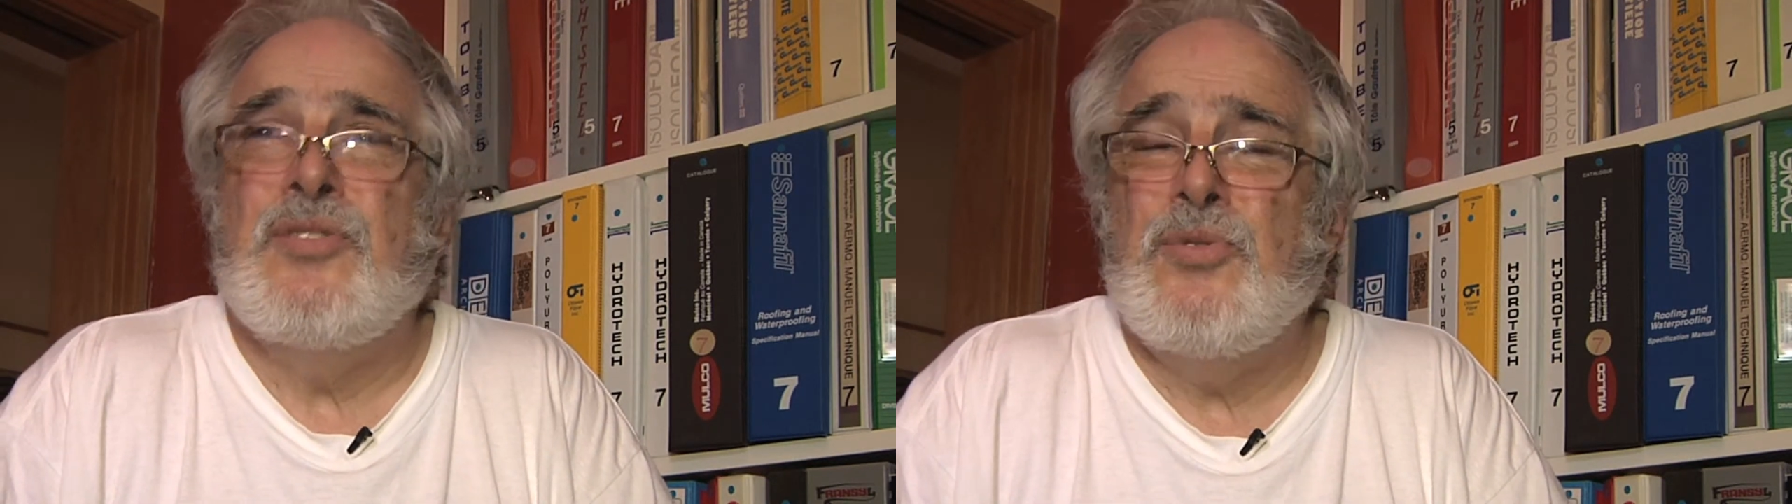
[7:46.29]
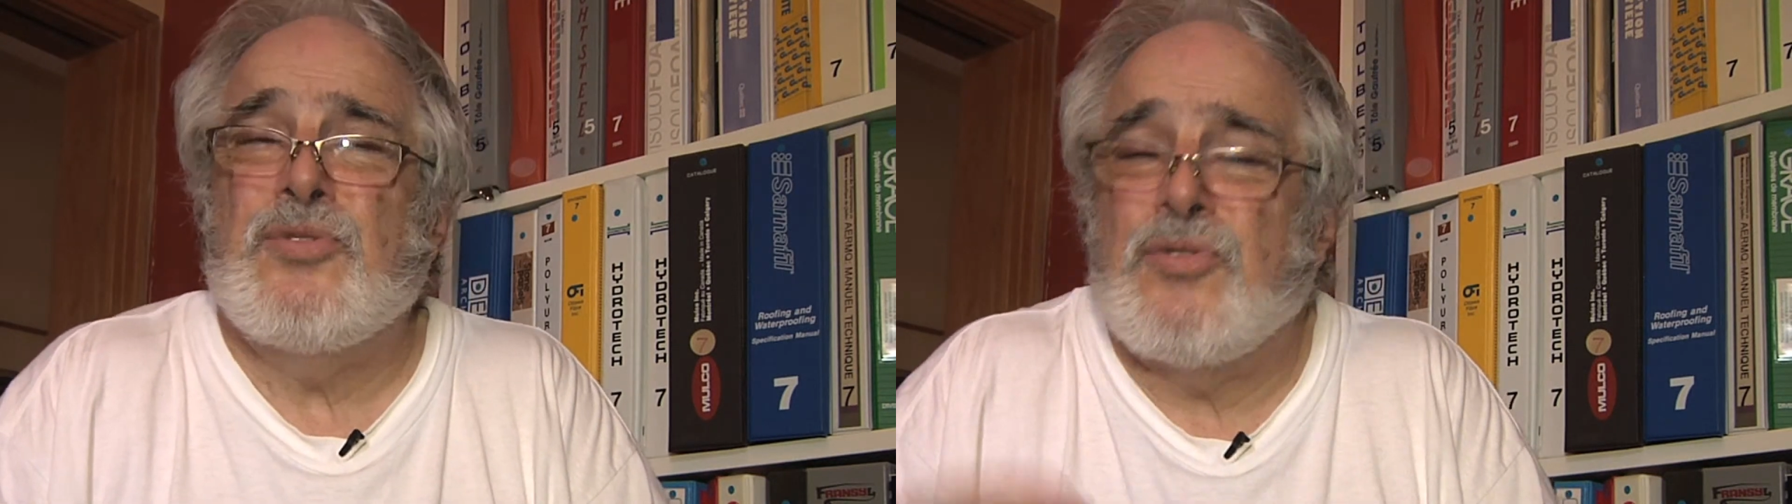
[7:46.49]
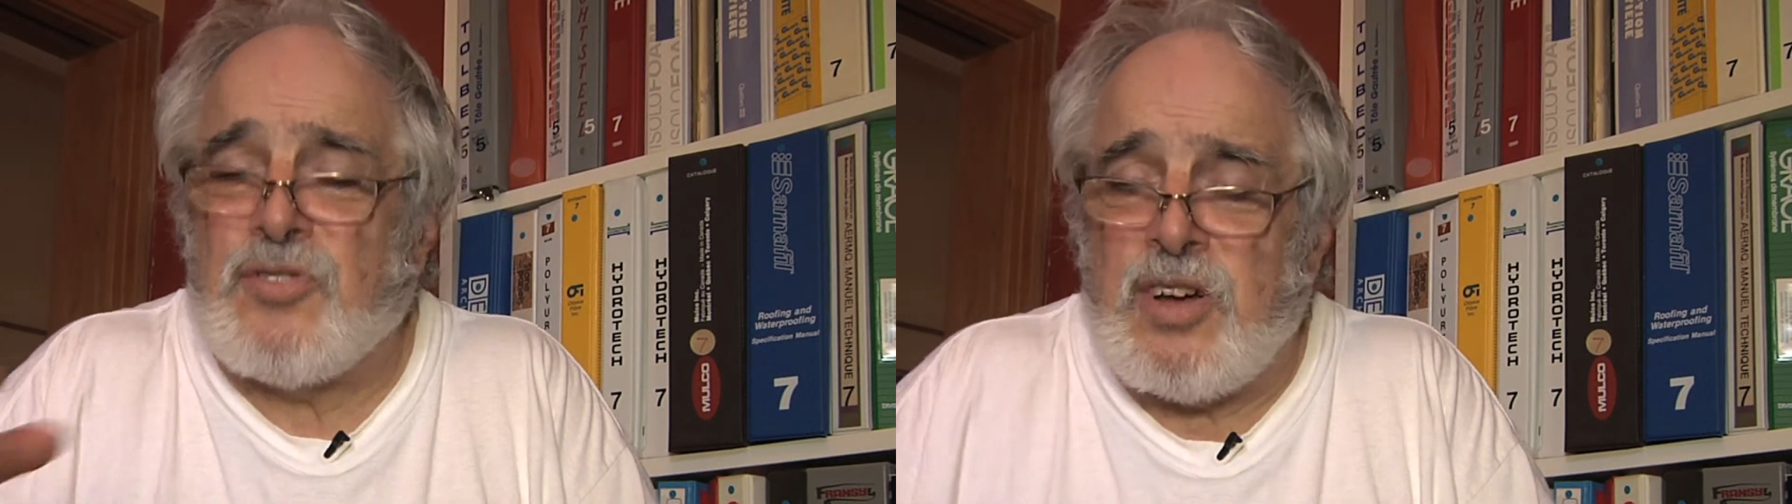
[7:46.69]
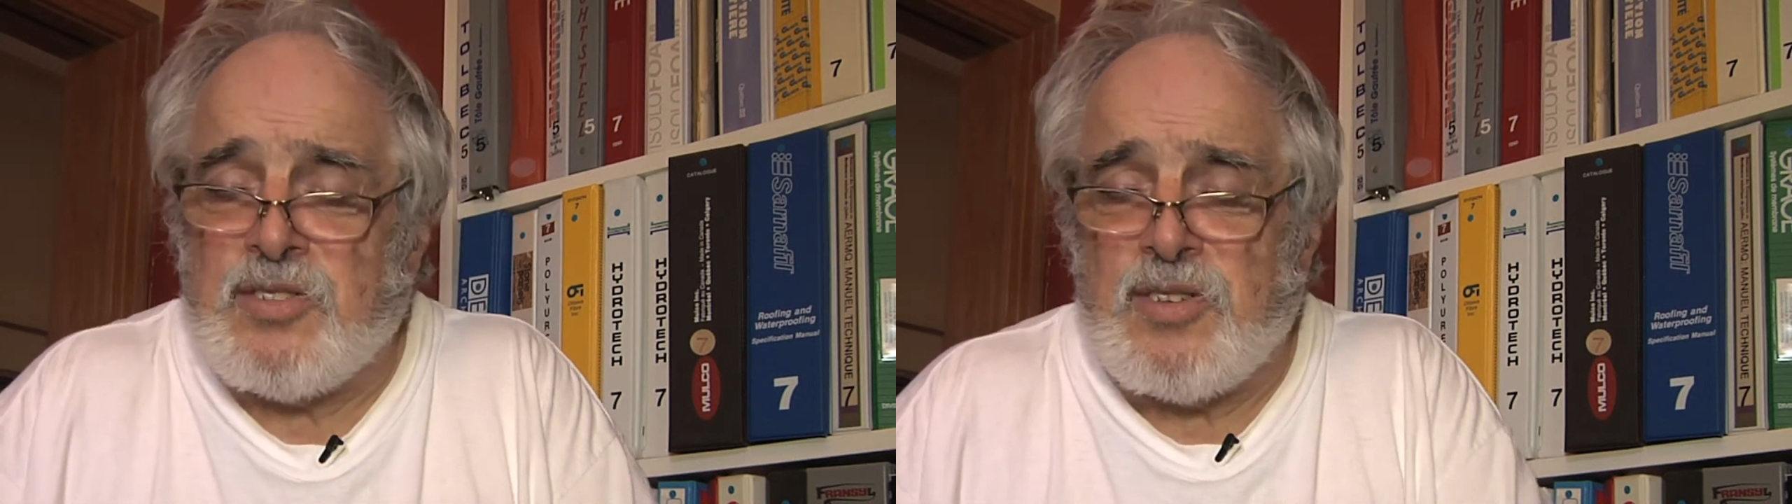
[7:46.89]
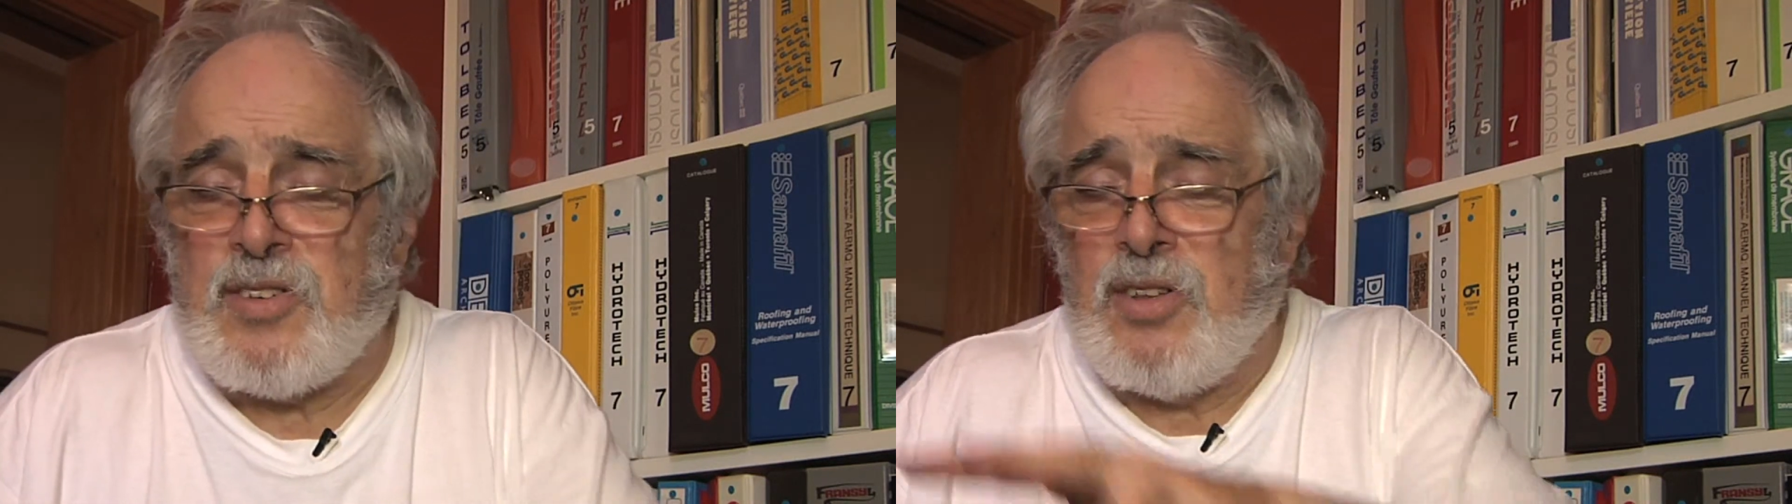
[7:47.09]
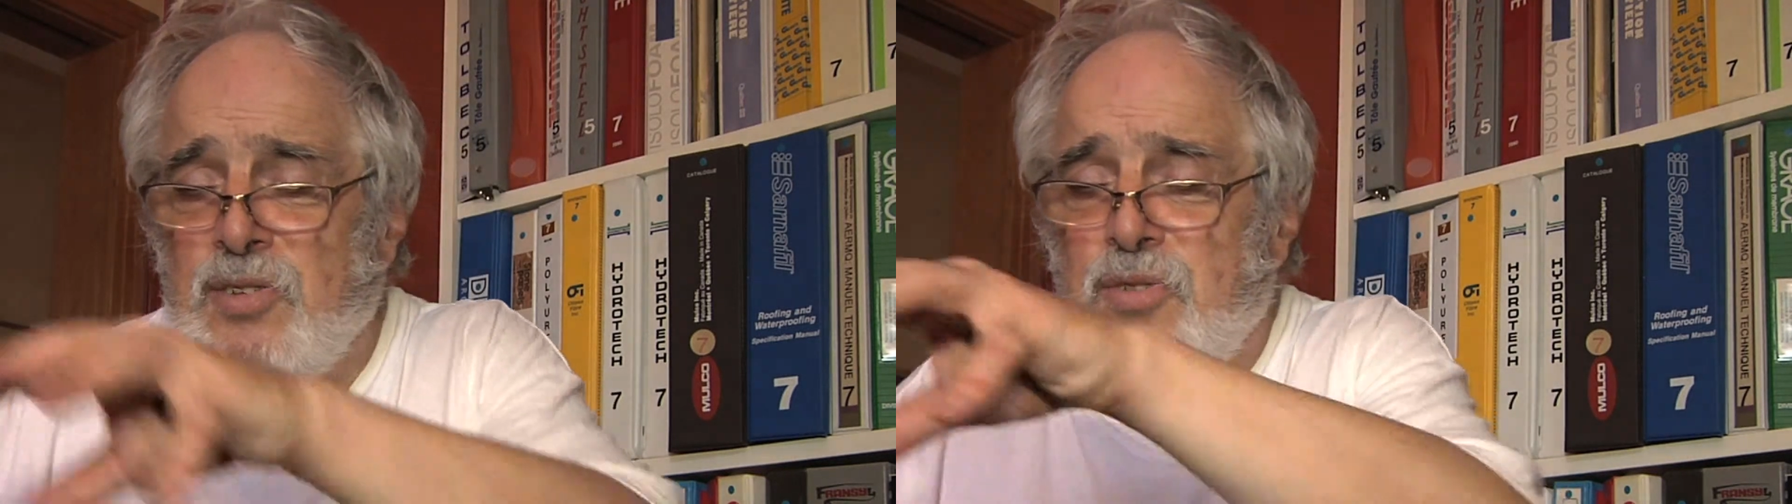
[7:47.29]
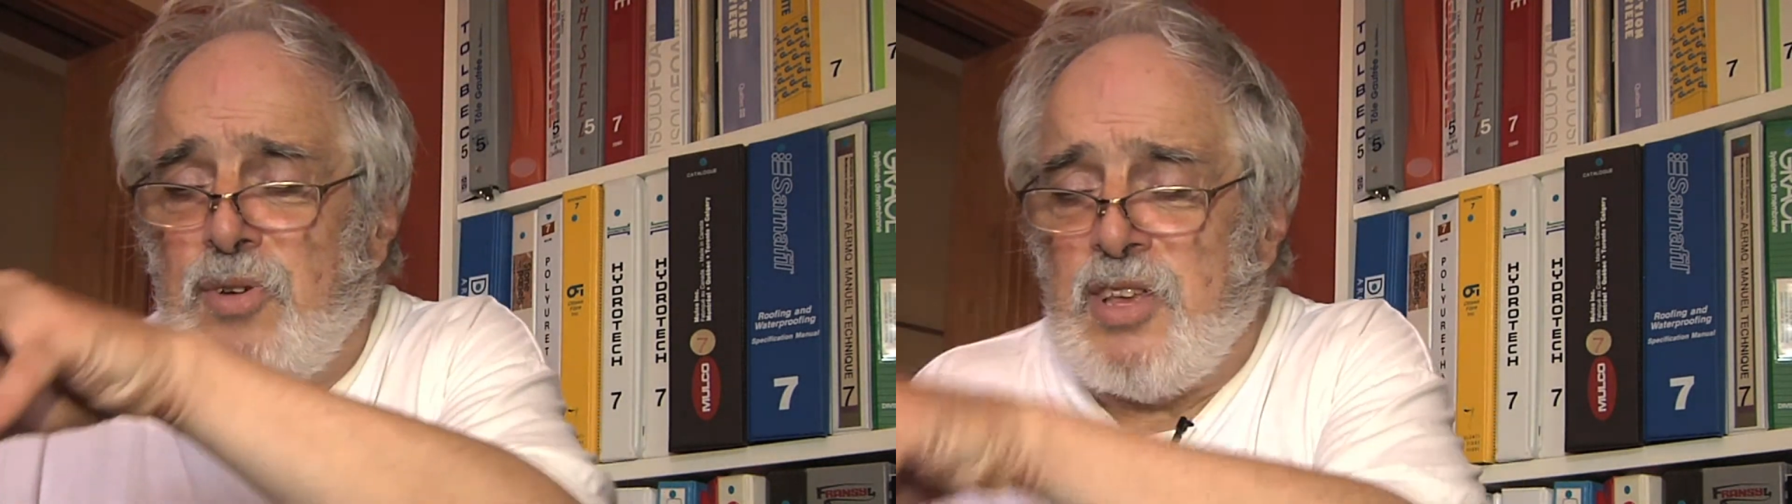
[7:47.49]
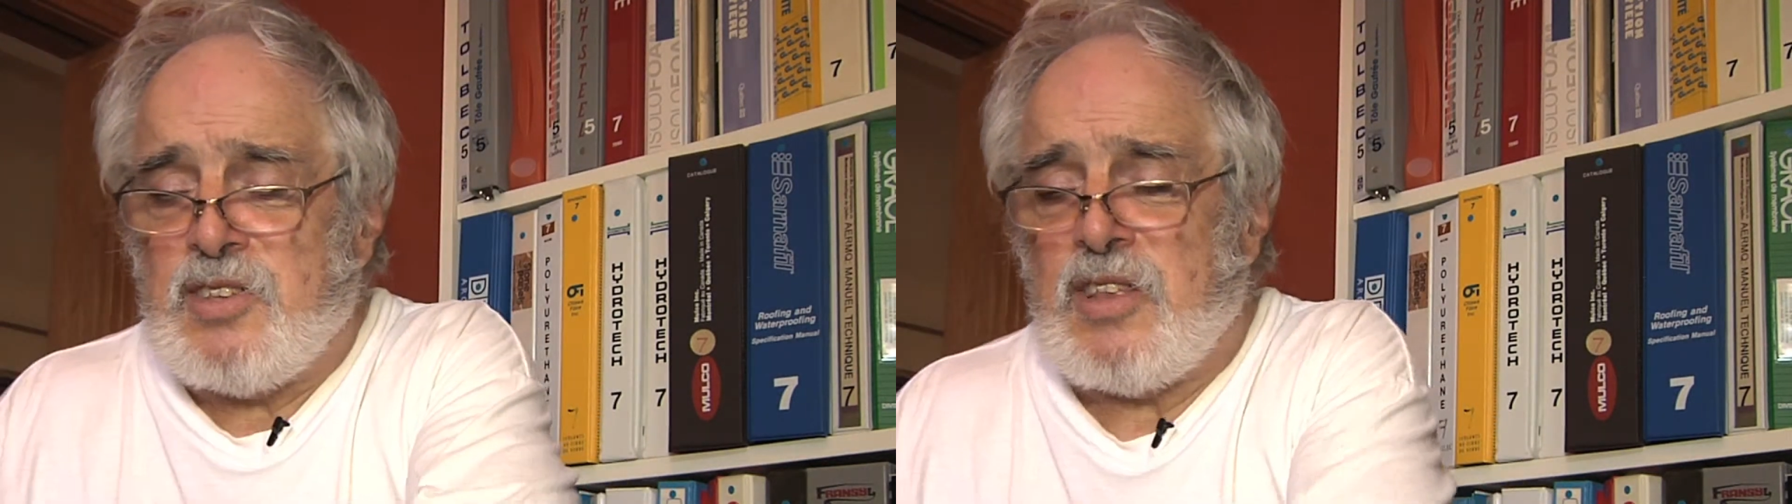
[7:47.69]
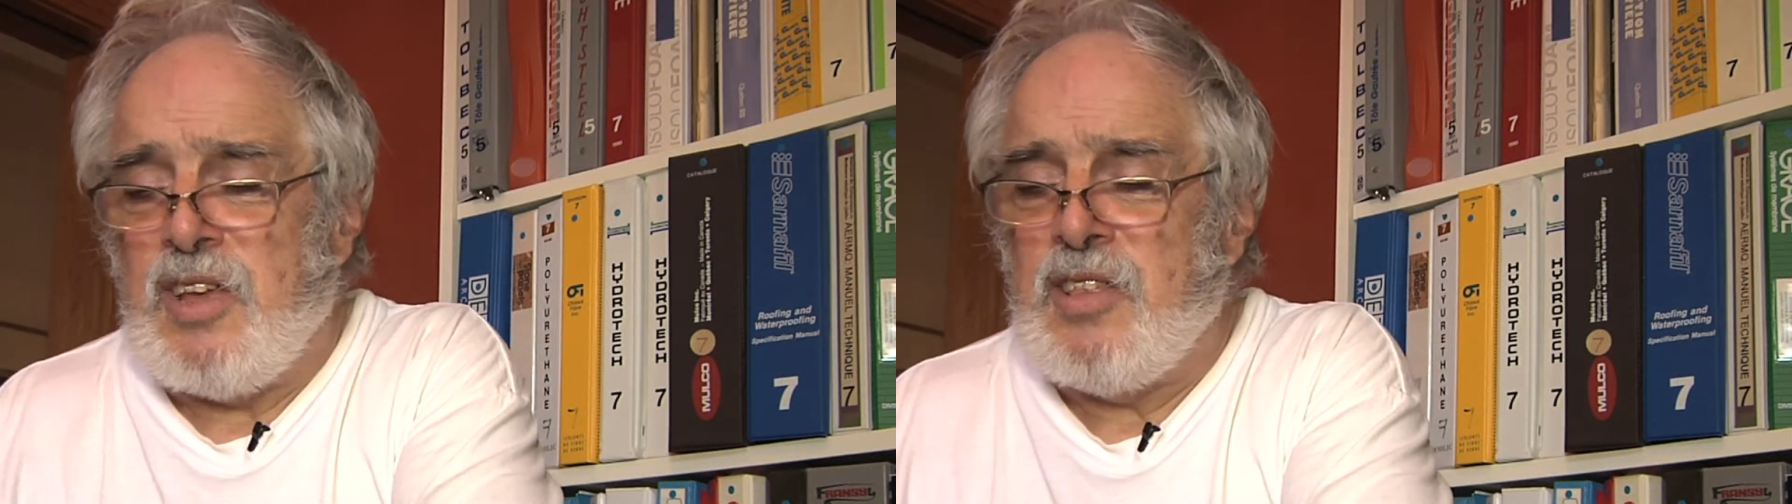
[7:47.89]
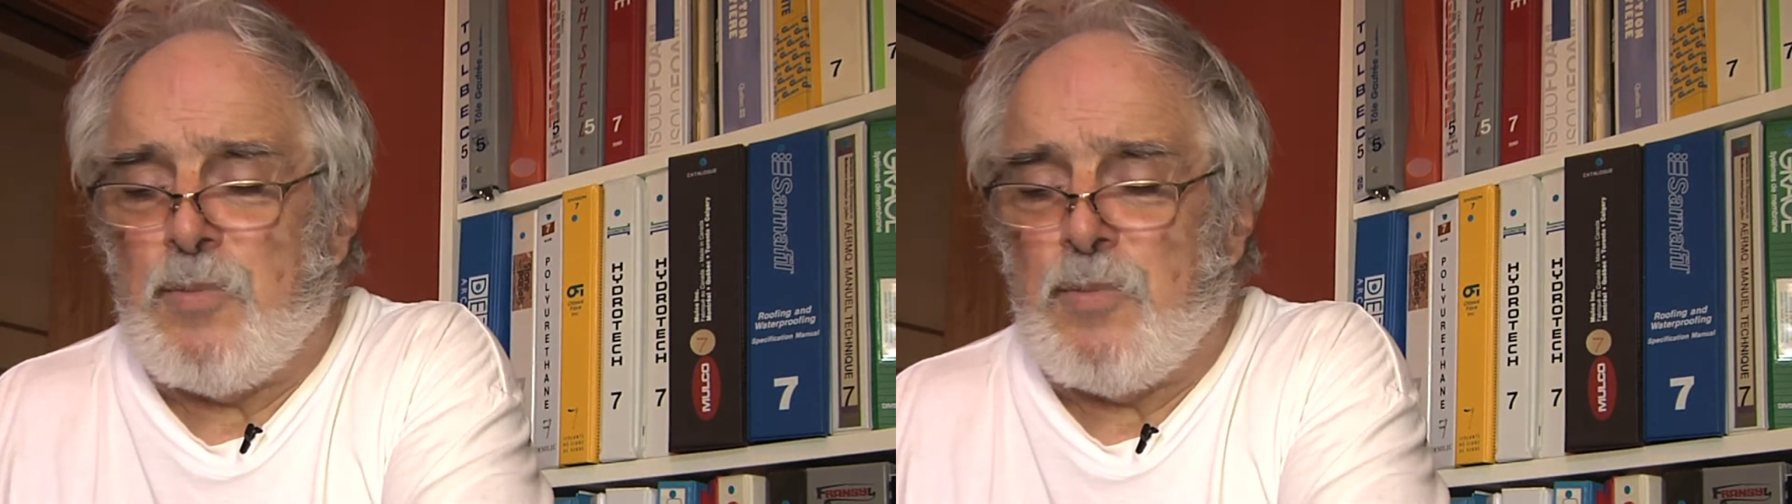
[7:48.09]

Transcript: because all you're doing is taking